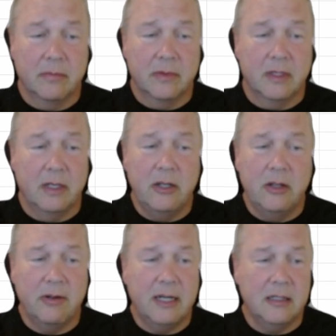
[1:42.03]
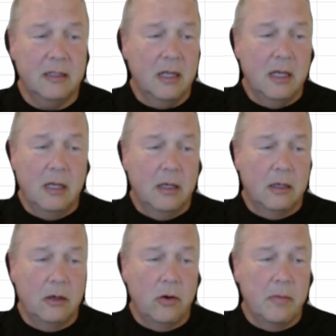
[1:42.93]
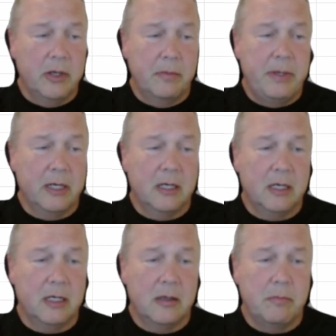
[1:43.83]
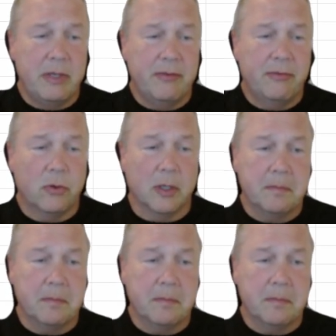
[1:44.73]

Indirect. Oh, I'm going to pick B4,